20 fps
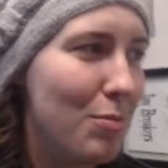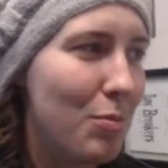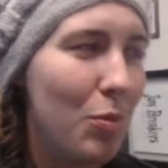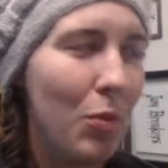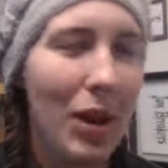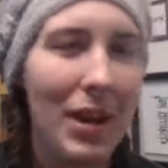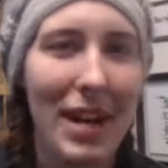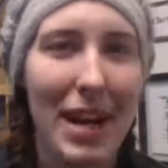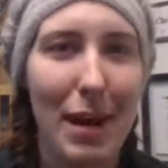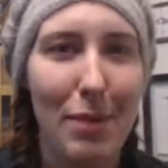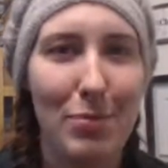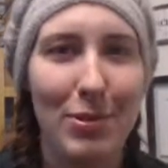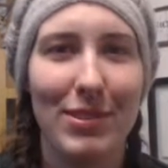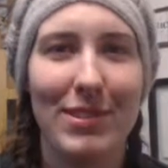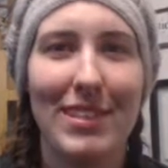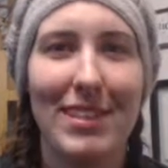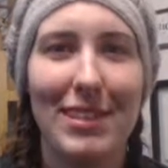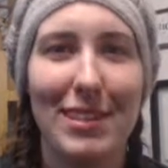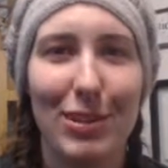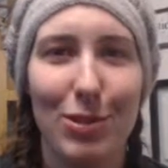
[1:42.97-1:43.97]

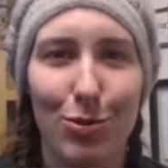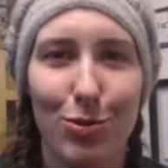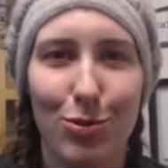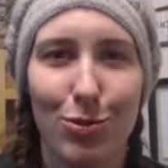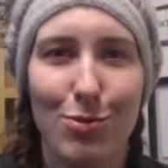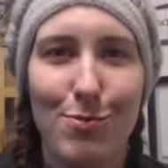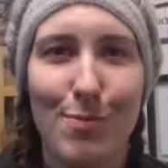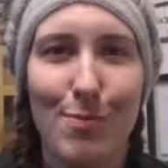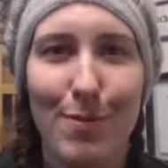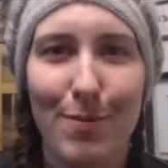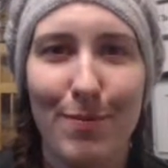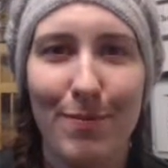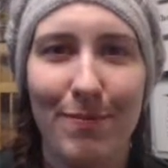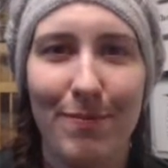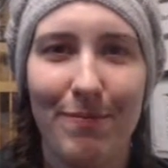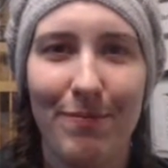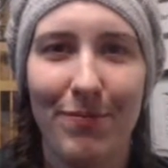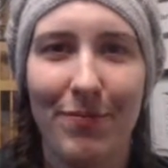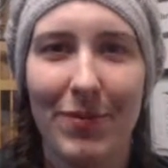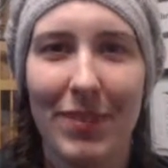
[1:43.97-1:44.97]
happens in this room
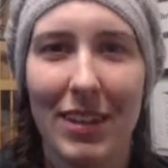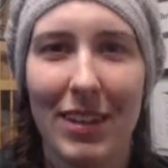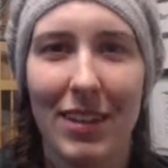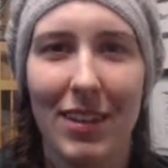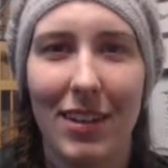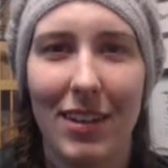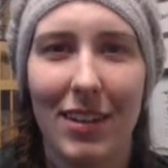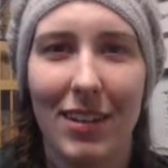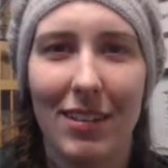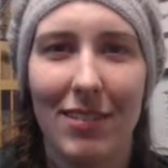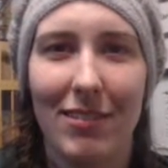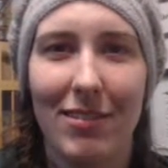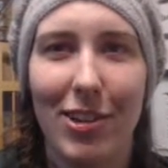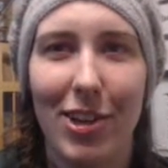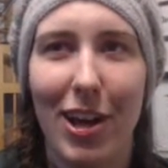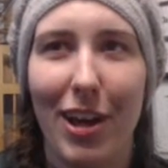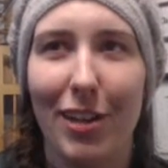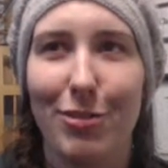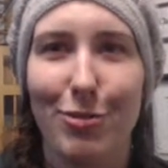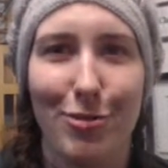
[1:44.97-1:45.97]

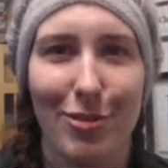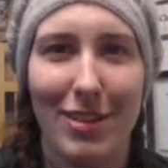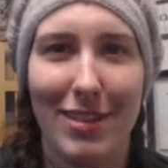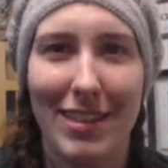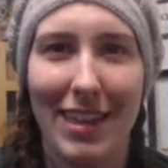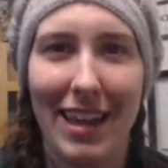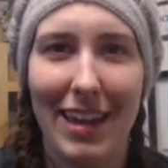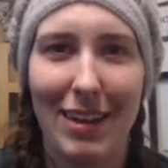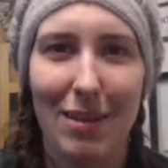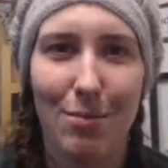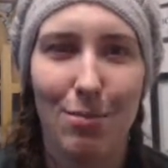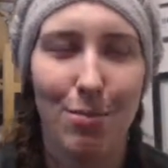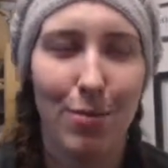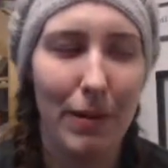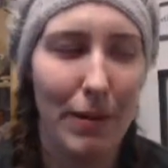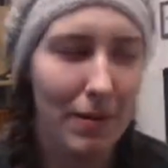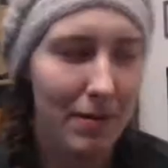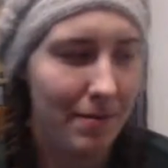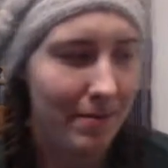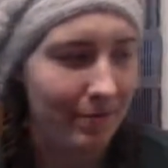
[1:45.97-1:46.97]
other than that,
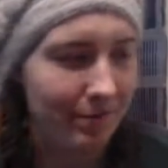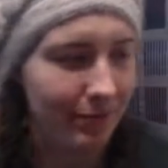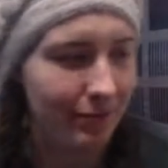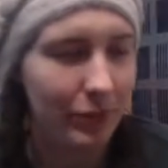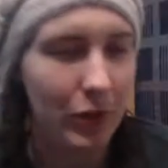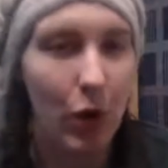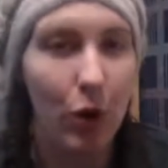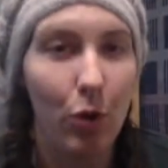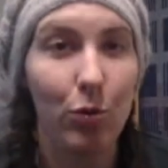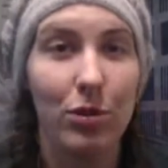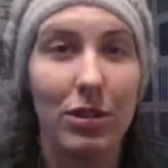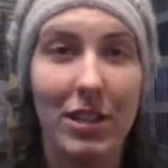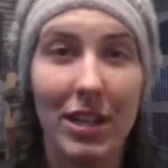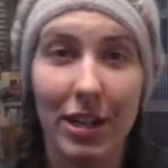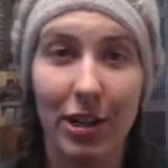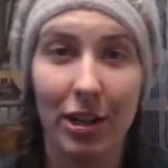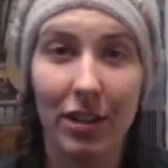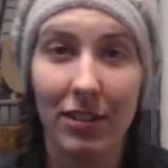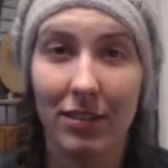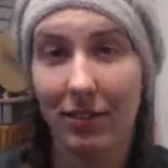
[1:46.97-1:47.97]
but oh,
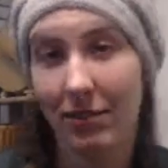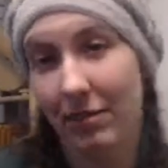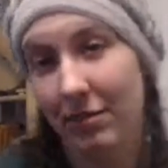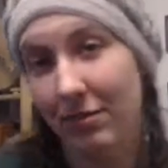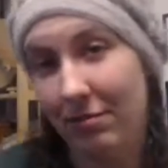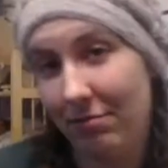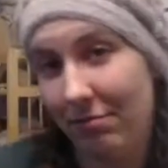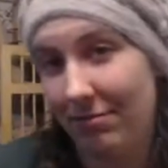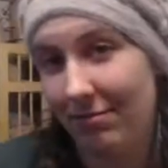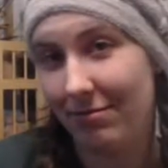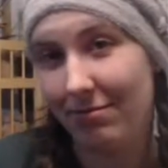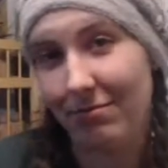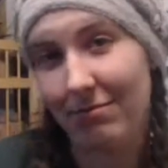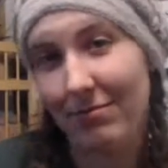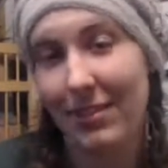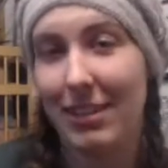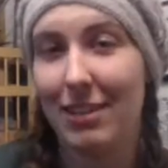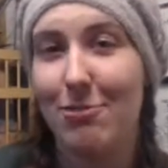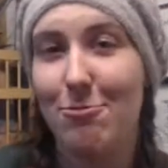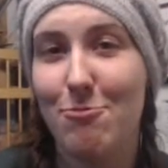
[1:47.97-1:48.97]
dinner.
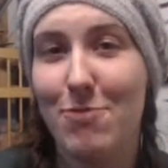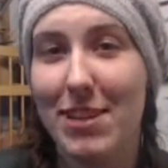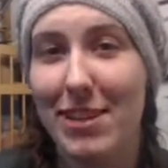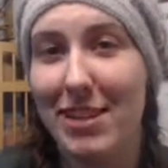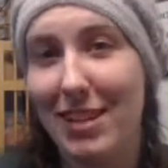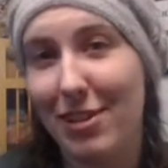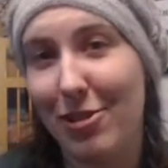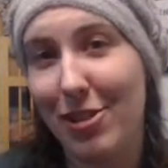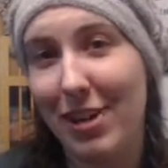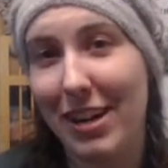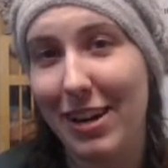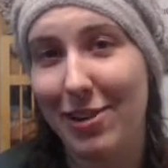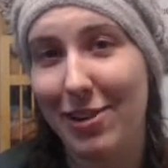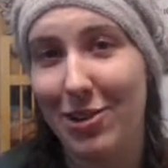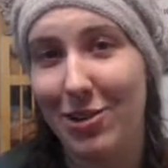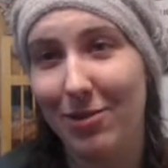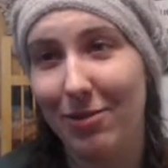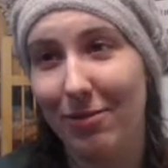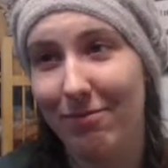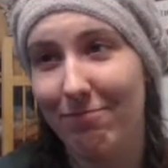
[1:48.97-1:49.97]
Eat dinner in here
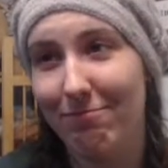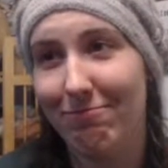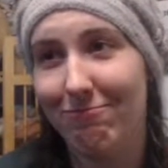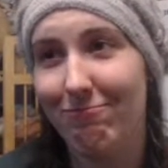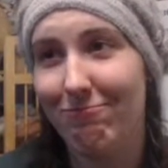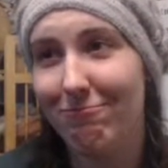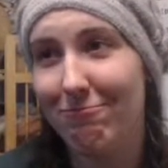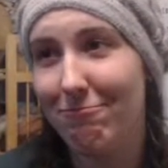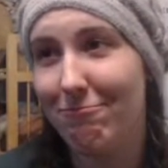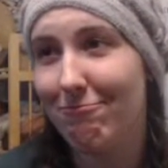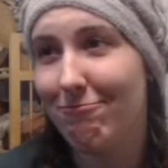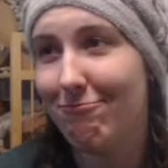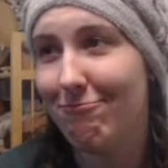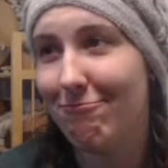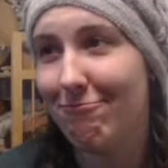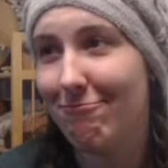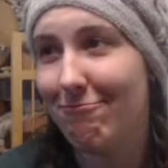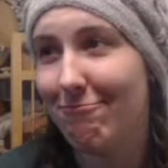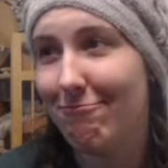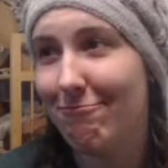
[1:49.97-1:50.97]
too.
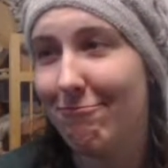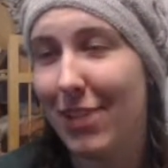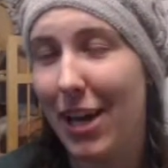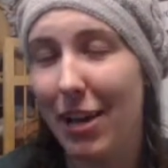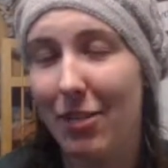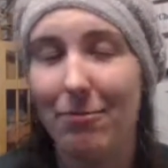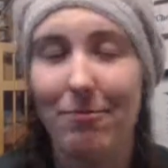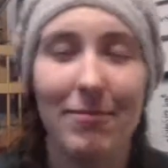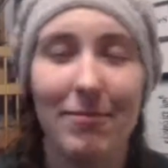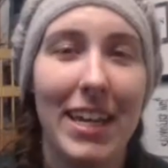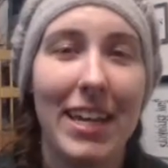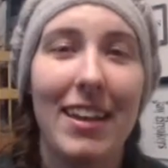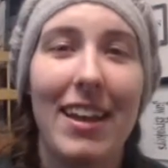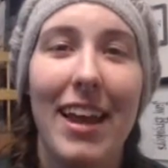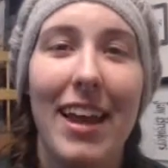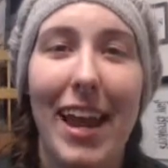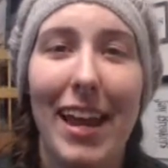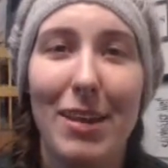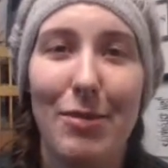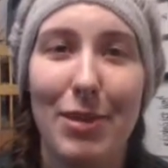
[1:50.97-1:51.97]
Yeah.
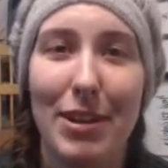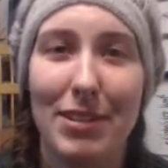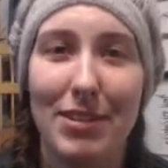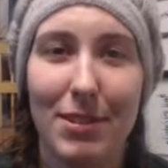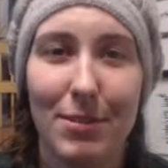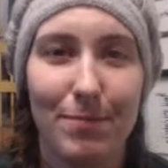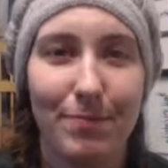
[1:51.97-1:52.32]
Anyways,